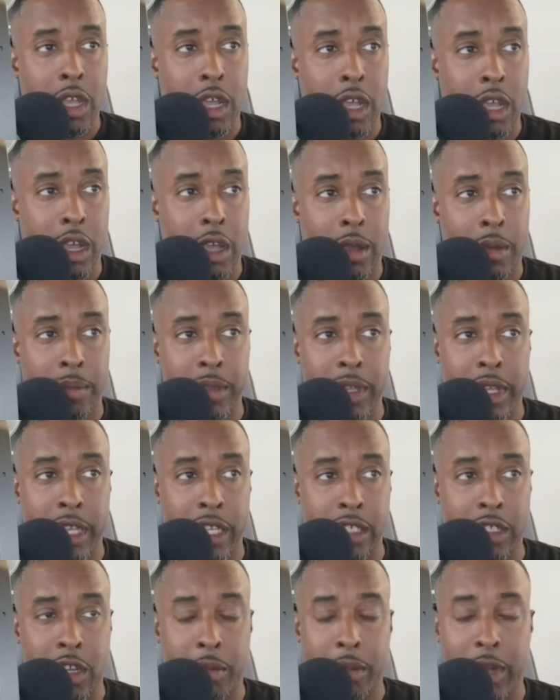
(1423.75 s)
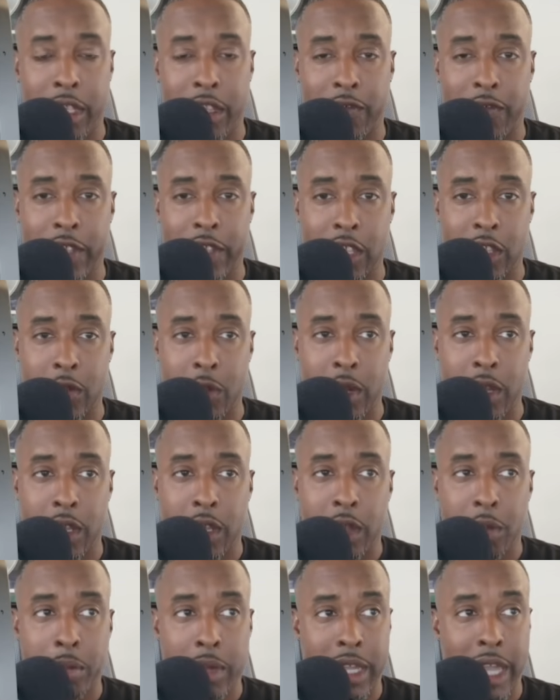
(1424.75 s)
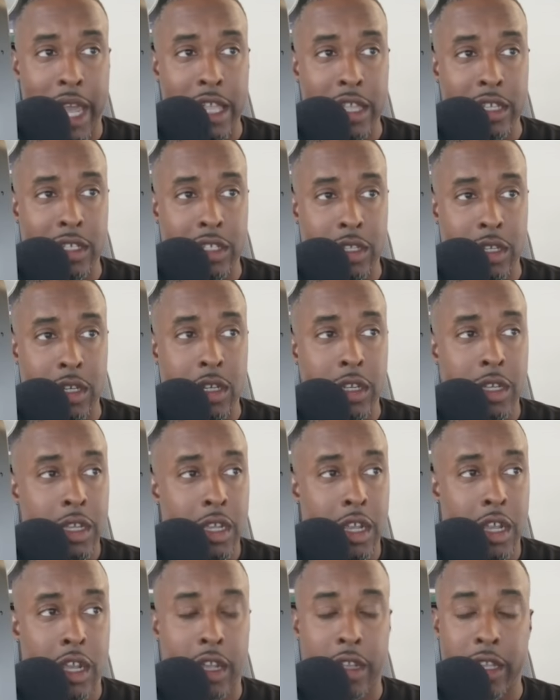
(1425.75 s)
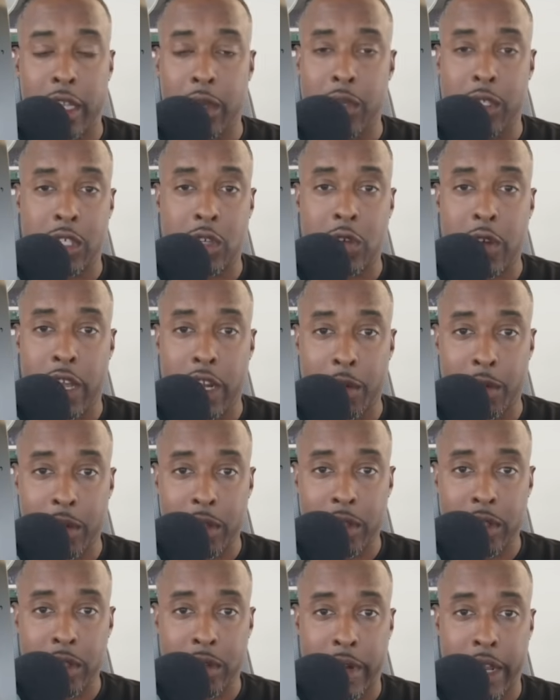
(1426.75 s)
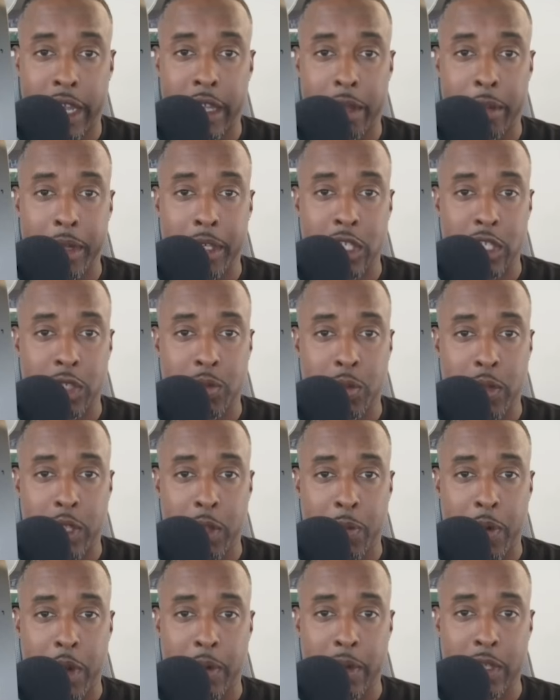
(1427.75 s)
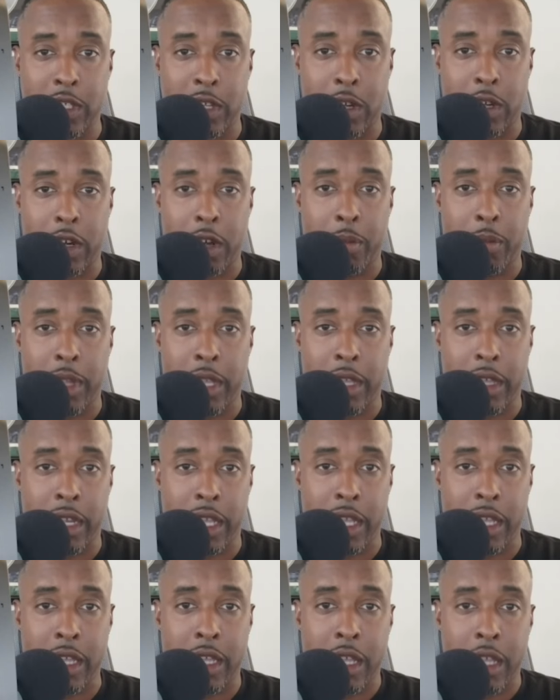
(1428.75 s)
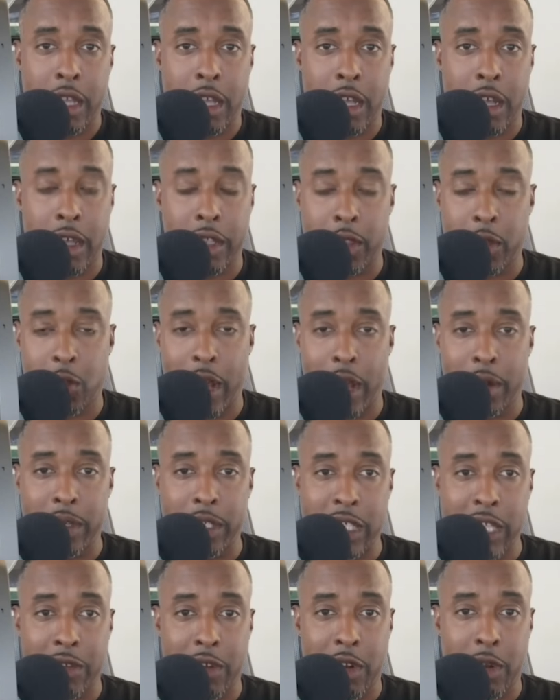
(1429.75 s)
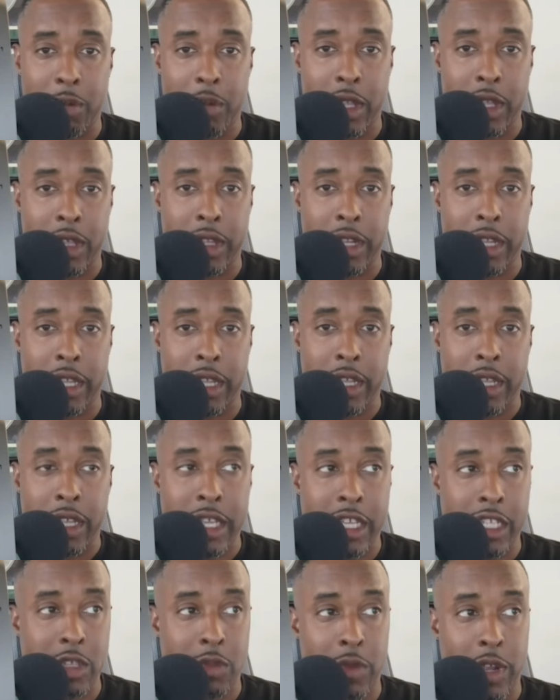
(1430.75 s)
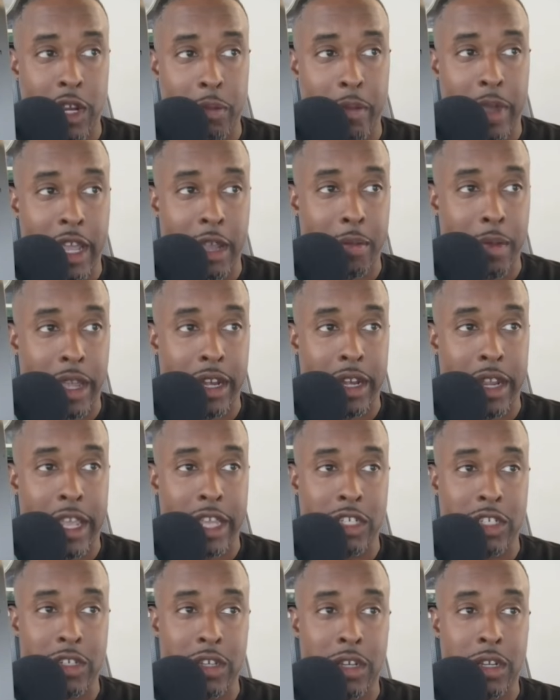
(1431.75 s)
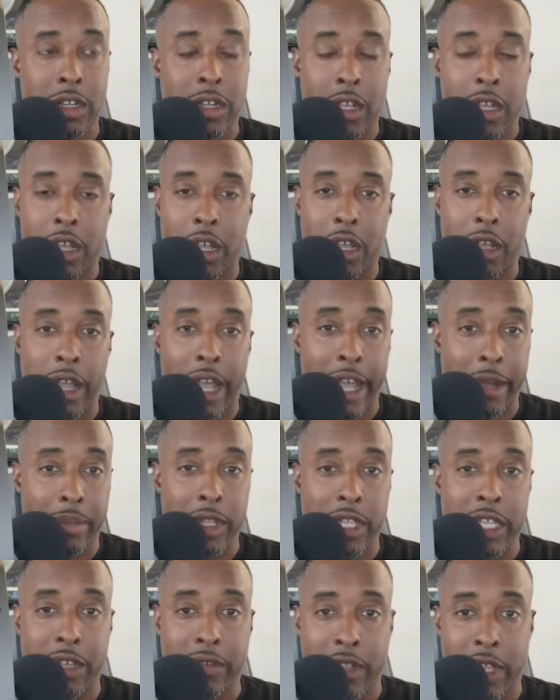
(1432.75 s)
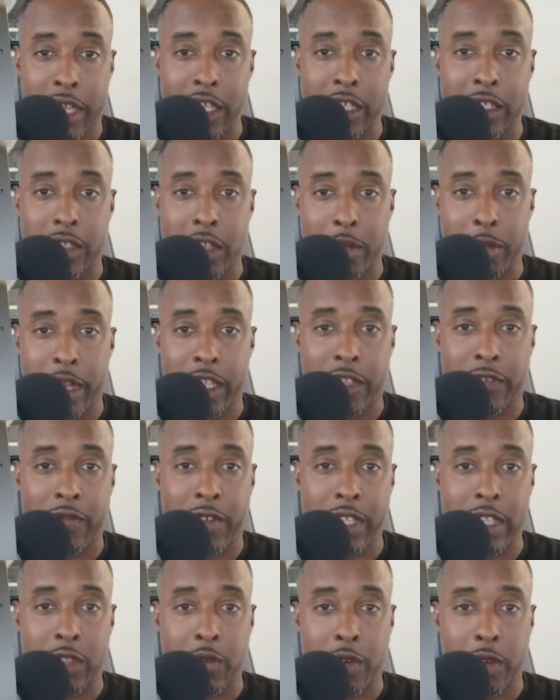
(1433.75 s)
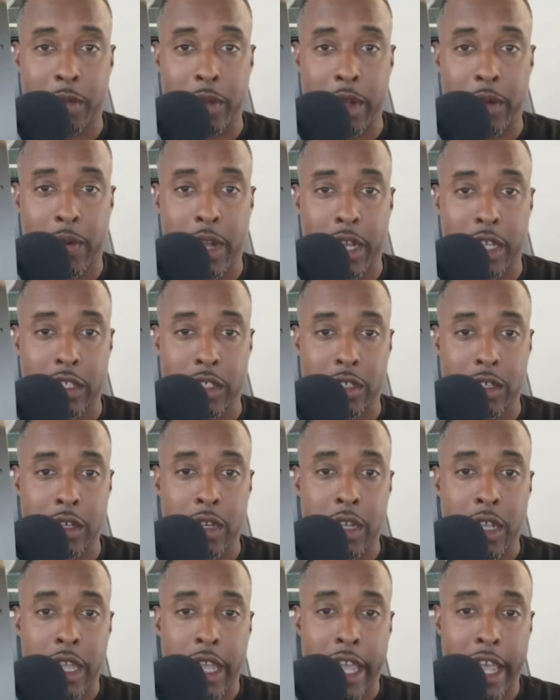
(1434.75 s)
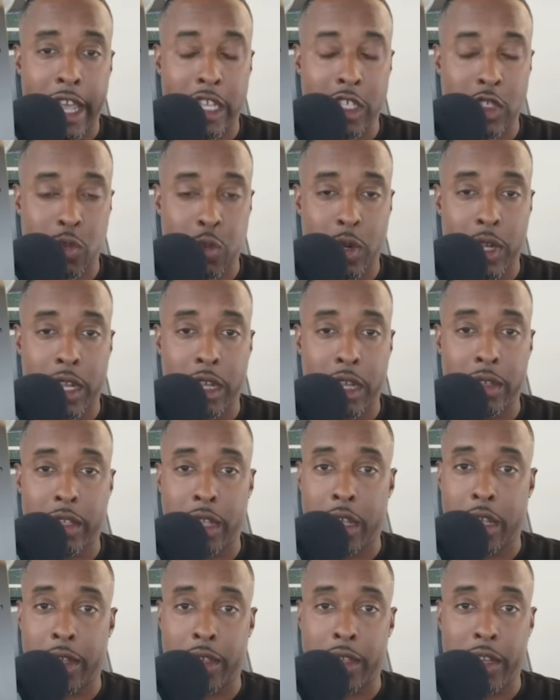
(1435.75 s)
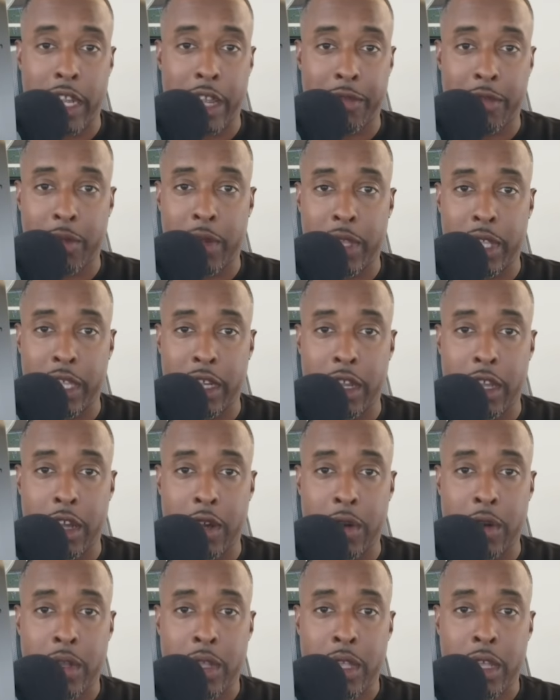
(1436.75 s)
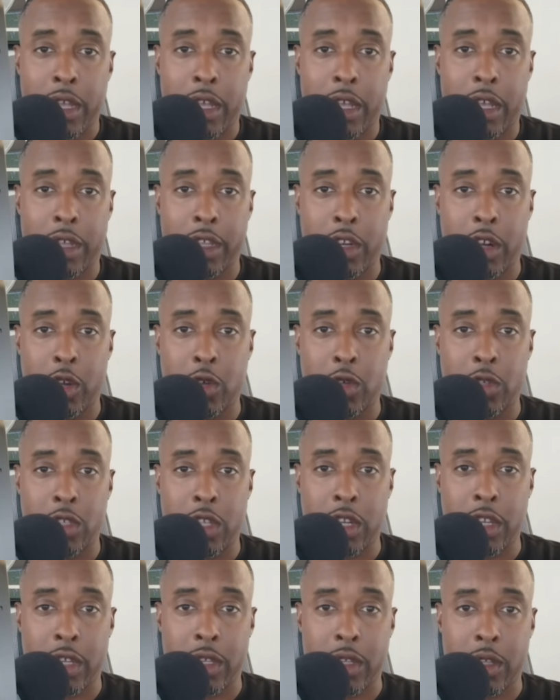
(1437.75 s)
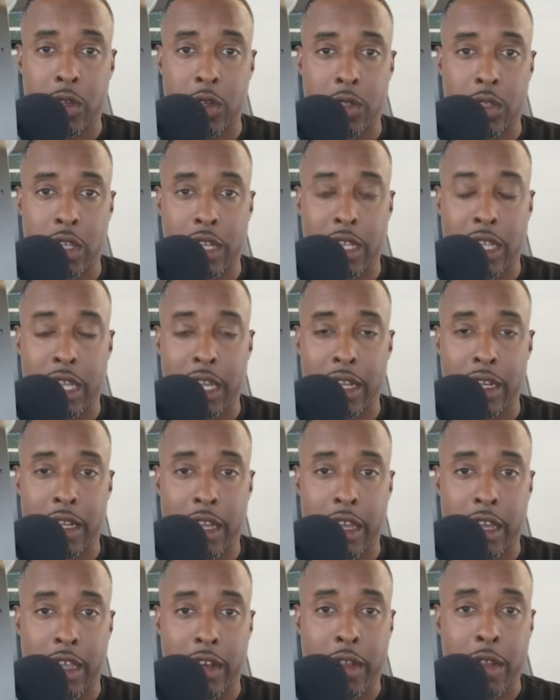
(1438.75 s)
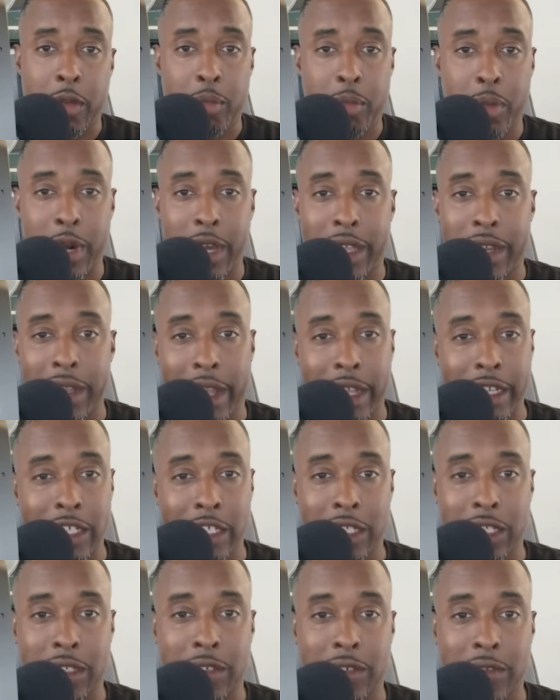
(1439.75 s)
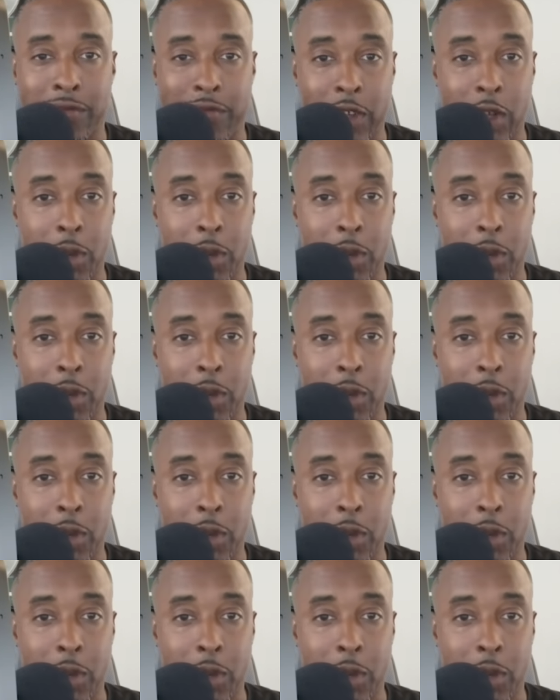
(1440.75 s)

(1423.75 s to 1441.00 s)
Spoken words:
He's going to make the 53. McAllister, he was incredible, right? I mean, just with the punt return ability, the wide receiver ability, he's a running back by nature. I believe that he's going to make the 53-man roster as well. You never really know, who's going to get it done, but I just feel